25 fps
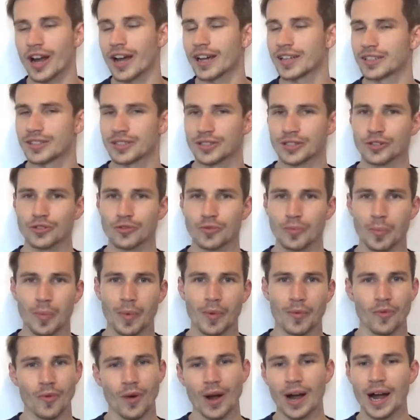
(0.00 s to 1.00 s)
I don't know
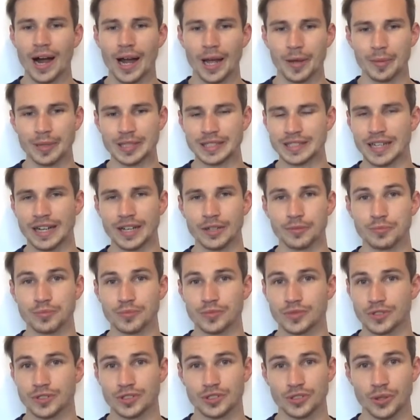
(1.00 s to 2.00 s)
why, but I
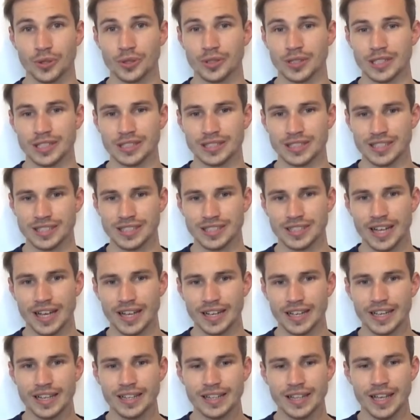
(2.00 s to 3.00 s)
totally
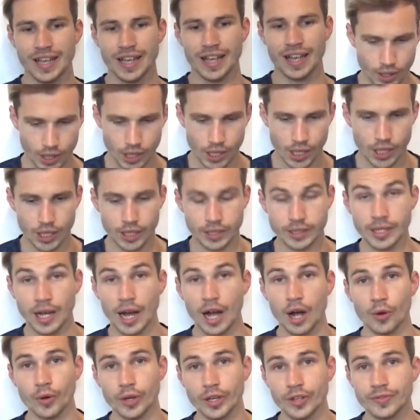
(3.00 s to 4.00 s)
dislike it.
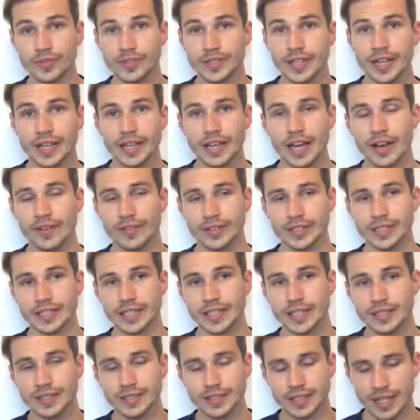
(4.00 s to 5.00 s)
Now, if they have an
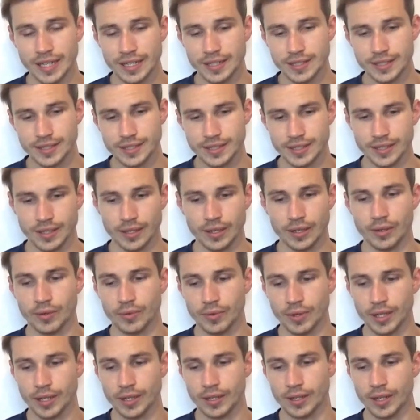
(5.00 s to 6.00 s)
illness,
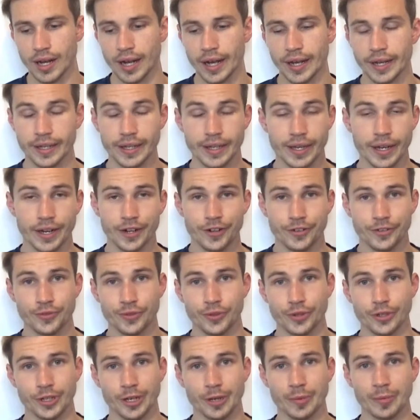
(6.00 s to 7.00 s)
well, I care
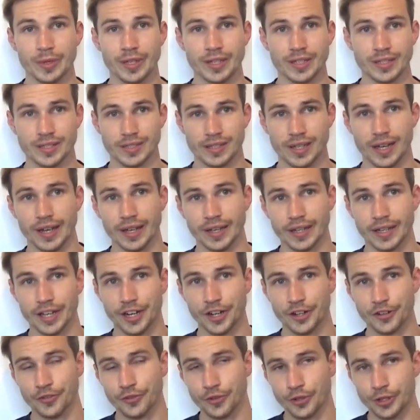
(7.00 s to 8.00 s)
for them as I
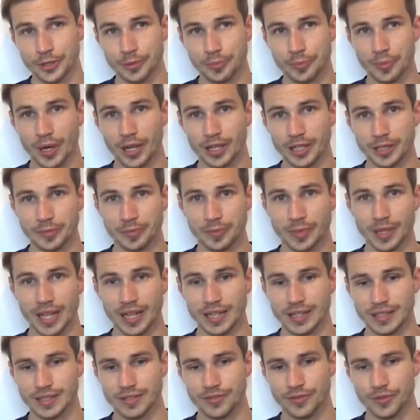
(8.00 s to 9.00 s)
care for the potted
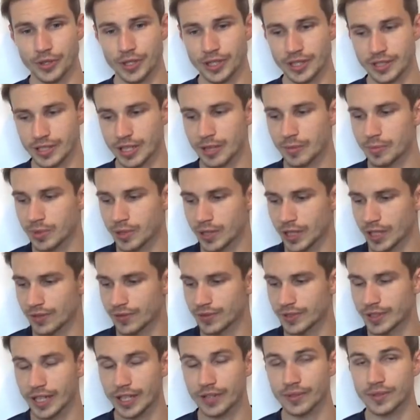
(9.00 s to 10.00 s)
plants. For example,
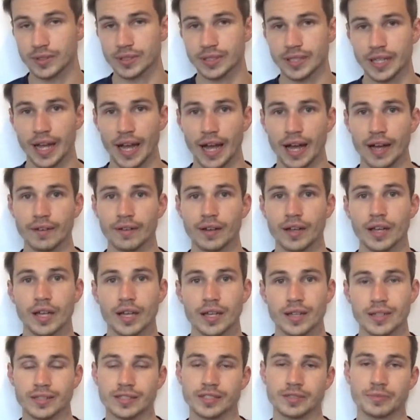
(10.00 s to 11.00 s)
if they would have
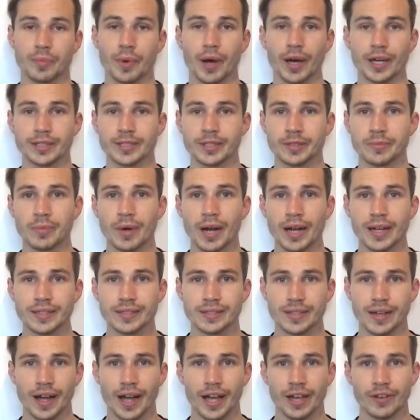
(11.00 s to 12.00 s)
spider
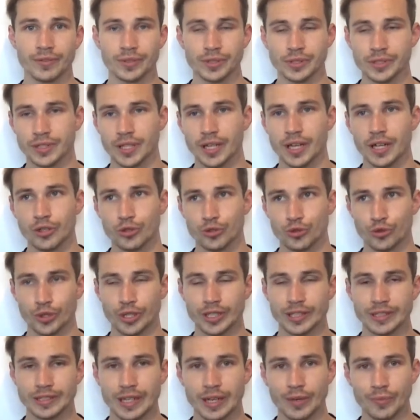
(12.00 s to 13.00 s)
mites, I would
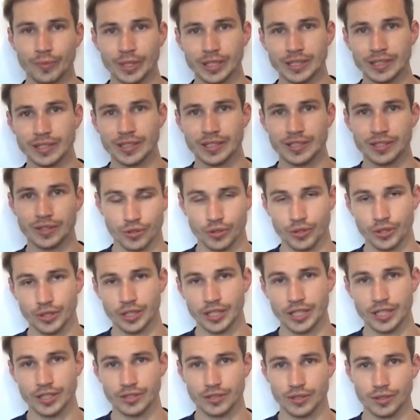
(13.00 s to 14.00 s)
treat them with this
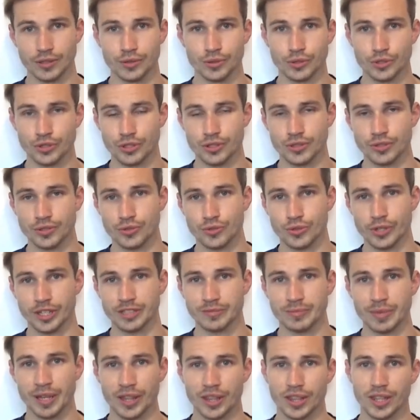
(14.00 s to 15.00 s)
oily solution
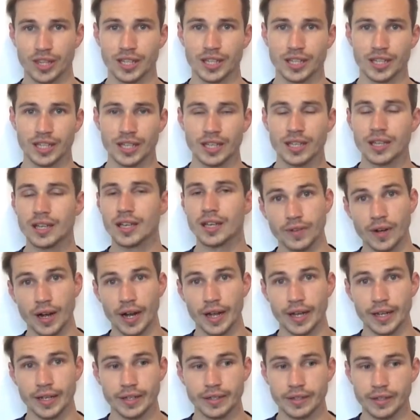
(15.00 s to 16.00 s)
treatment thingy. If
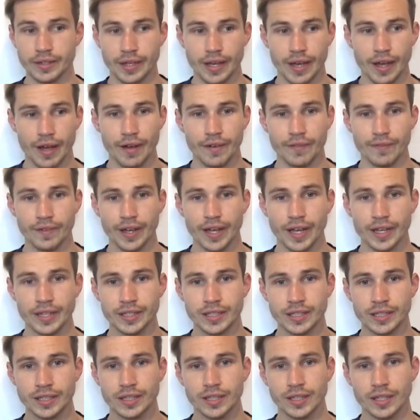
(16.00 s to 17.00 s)
I have
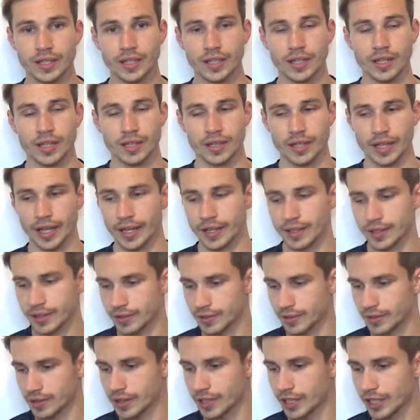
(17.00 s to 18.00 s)
any like
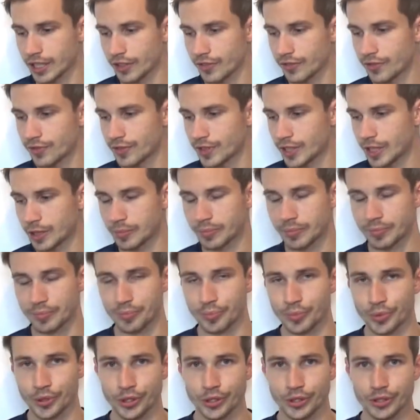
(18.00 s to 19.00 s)
leaf tip
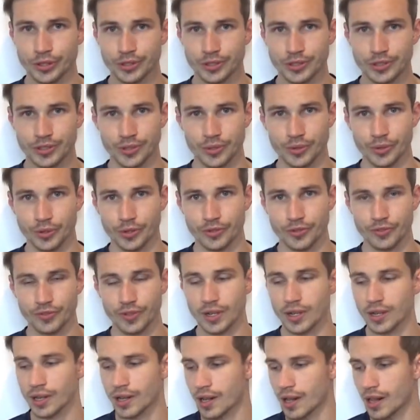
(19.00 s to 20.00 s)
burns or
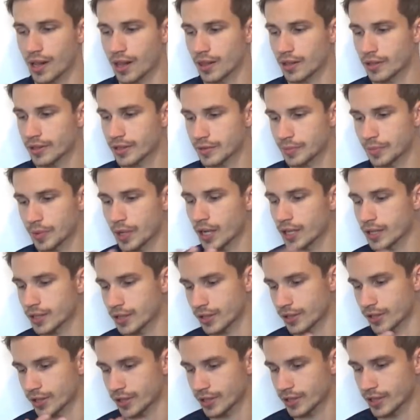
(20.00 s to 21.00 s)
fungal spots
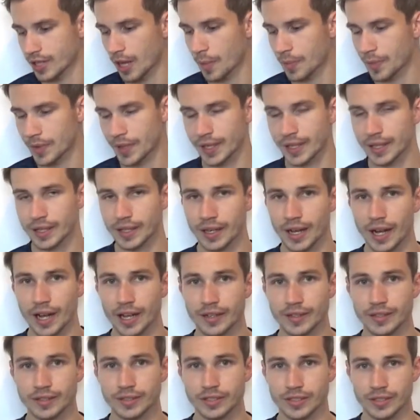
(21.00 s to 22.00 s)
or something,
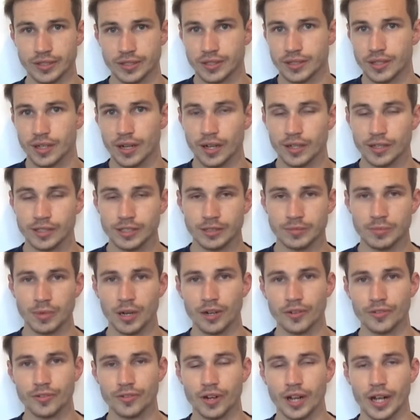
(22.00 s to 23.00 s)
I just cut them
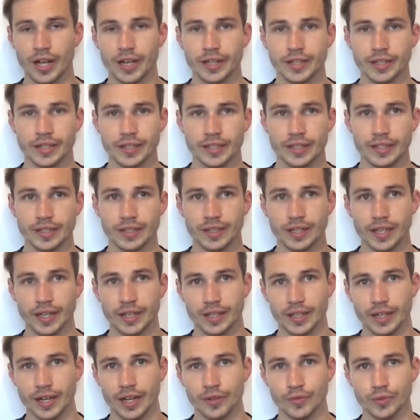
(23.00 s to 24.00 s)
off like
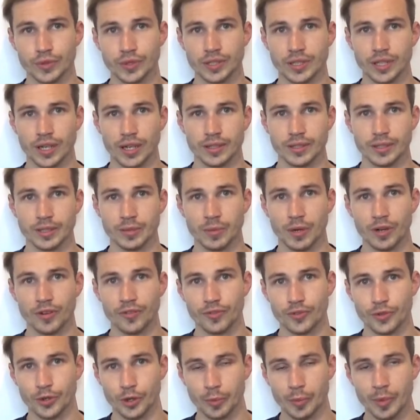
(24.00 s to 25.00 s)
I would cut them
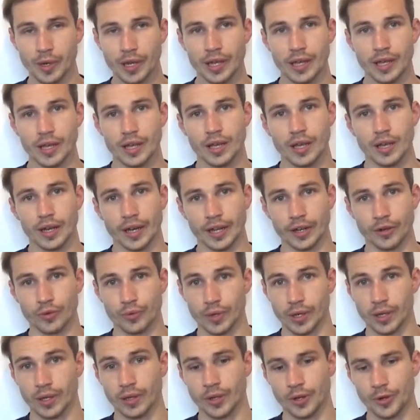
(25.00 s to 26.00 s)
off from a
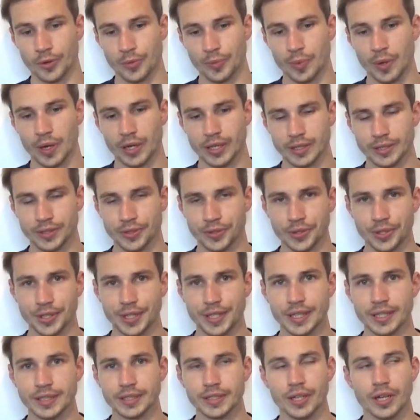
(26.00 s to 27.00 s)
regular potted
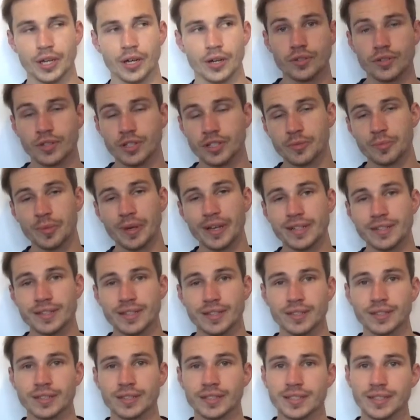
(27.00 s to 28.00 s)
orchid. So it's
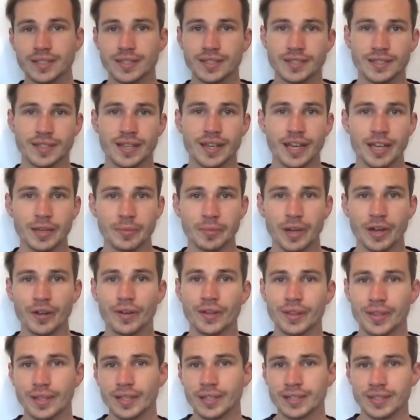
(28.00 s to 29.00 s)
basically the same,
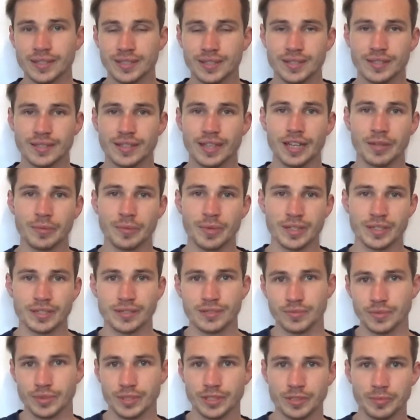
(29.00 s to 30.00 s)
everything is the same
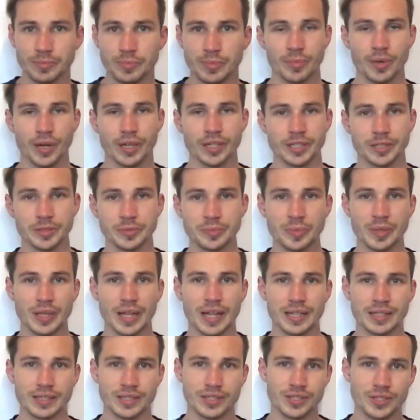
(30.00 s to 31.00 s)
as with the potted
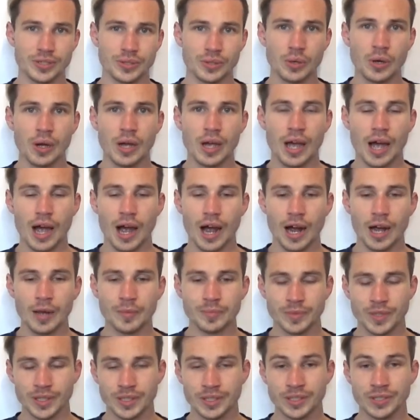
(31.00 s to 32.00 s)
plants, so
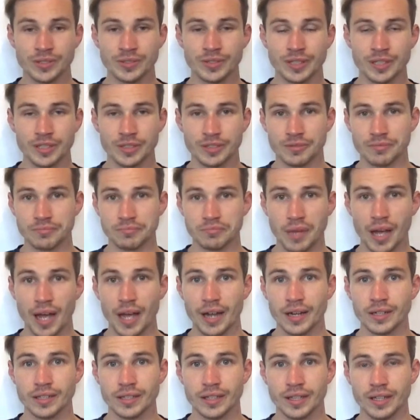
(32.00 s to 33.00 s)
I'm not doing
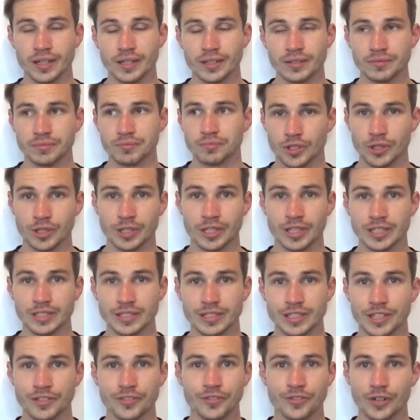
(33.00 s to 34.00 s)
anything totally
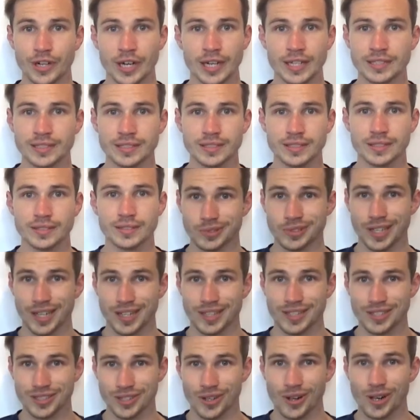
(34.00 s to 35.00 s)
different.
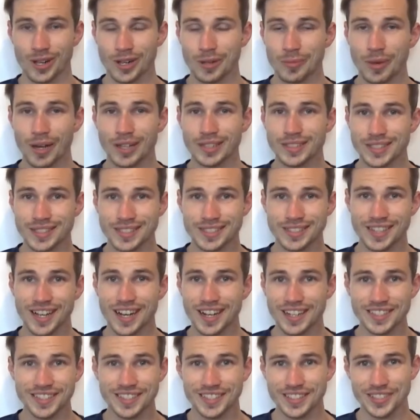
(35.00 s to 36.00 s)
Let's talk about the
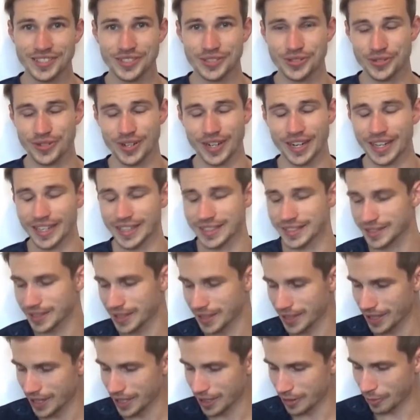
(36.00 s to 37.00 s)
success rate,
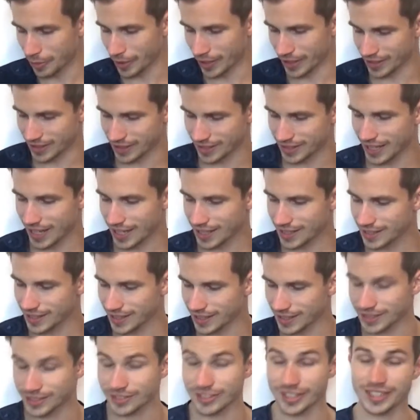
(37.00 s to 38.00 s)
because that's the
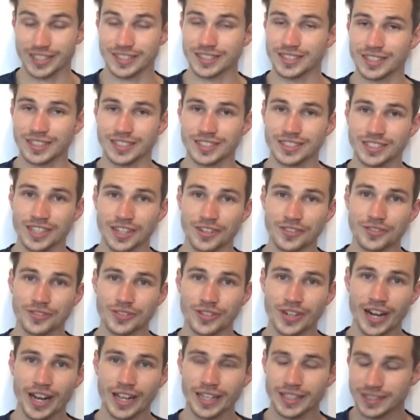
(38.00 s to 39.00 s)
interesting stuff,
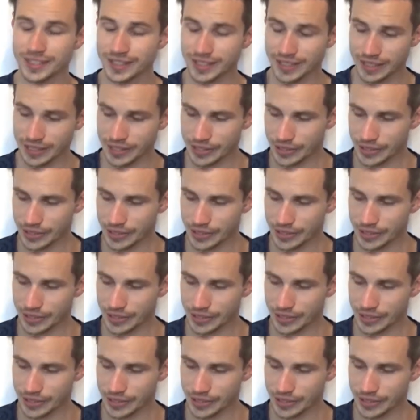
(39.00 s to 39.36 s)
right?